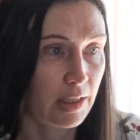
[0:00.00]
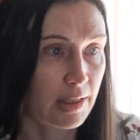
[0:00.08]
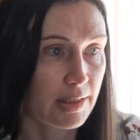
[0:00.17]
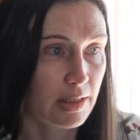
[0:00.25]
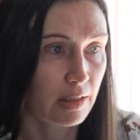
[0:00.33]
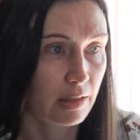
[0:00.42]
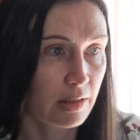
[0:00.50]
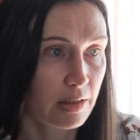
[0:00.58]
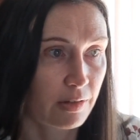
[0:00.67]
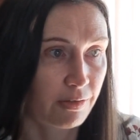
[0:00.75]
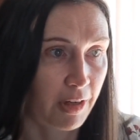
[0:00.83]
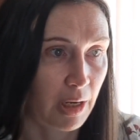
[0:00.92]
incidents
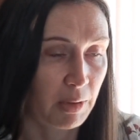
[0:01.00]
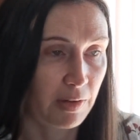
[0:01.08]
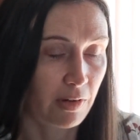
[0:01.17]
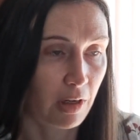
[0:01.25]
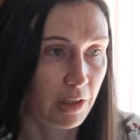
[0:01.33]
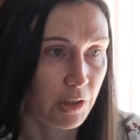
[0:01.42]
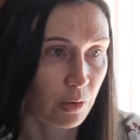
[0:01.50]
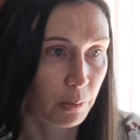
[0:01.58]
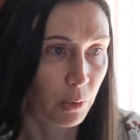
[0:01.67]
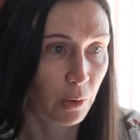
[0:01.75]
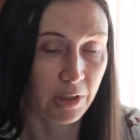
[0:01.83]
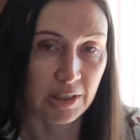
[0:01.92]
of family violence
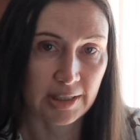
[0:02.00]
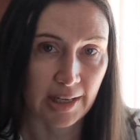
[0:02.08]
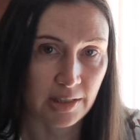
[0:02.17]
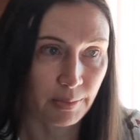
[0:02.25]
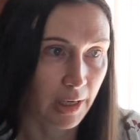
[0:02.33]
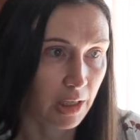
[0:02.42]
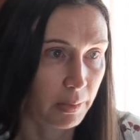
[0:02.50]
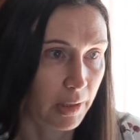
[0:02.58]
reported to Tasmania